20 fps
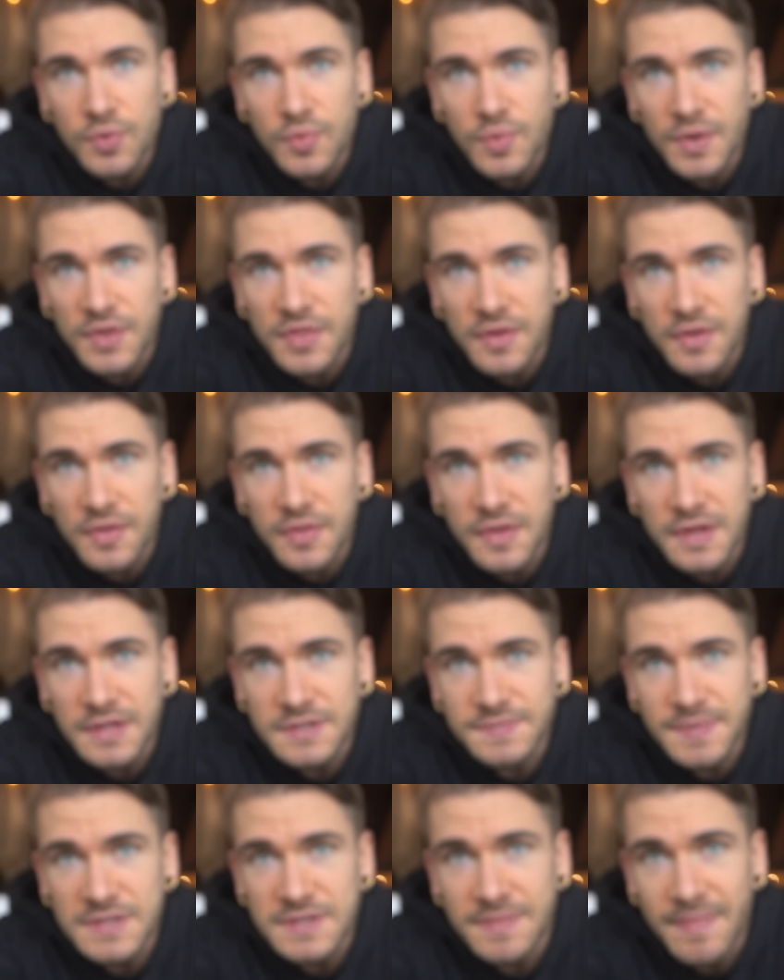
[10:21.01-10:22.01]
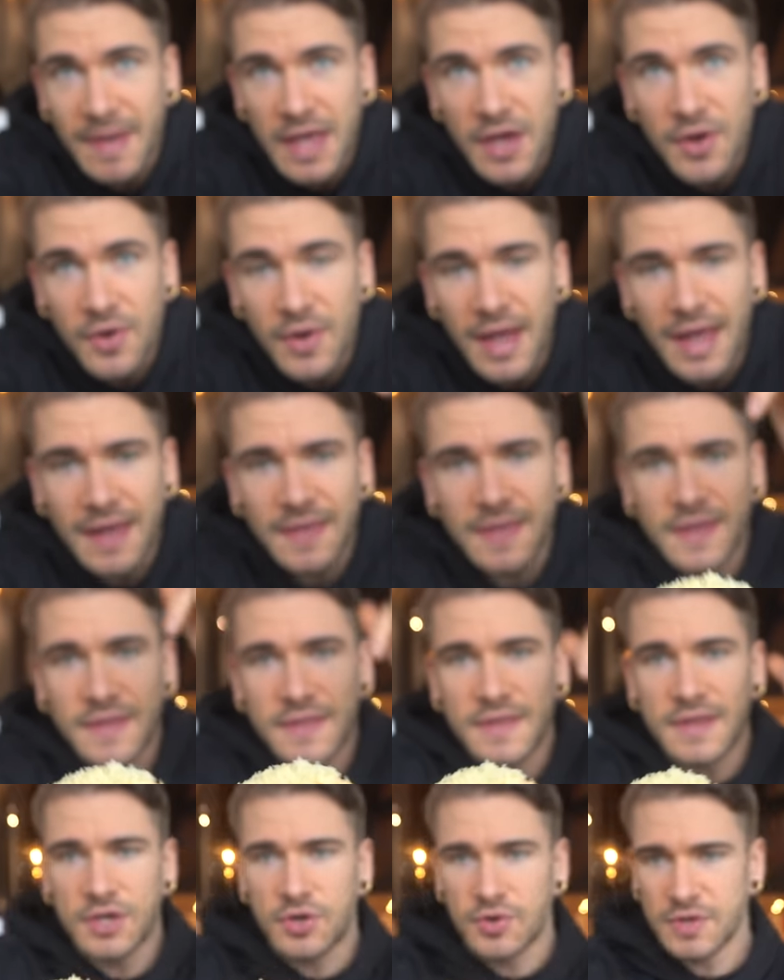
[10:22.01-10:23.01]
with the spicy mayo and
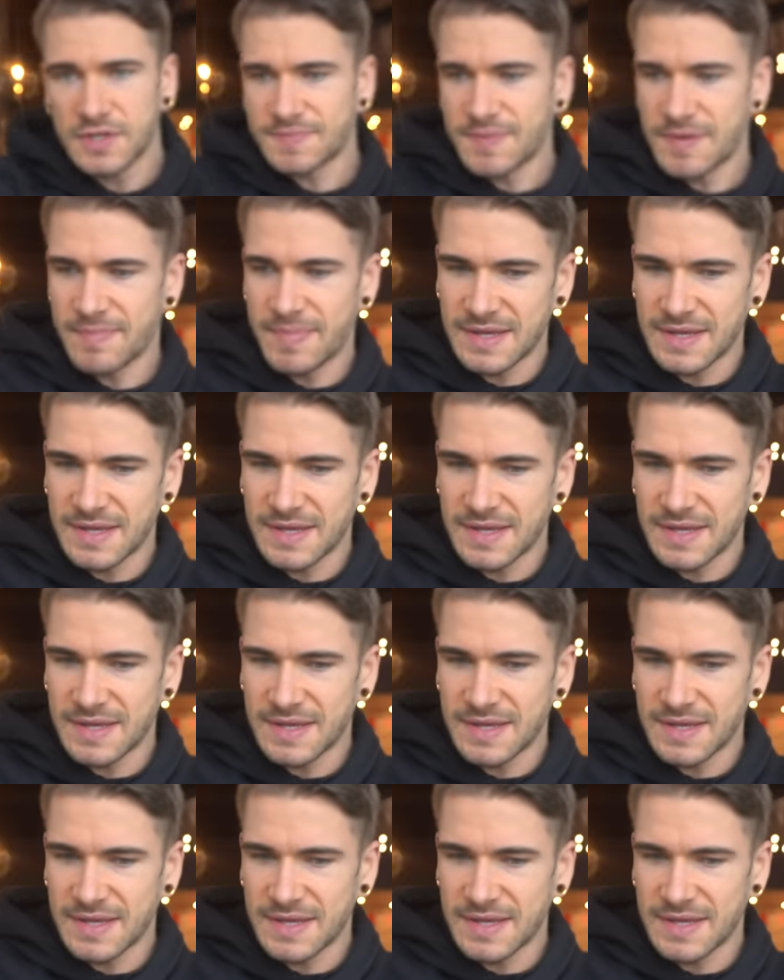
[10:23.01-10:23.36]
then the crispy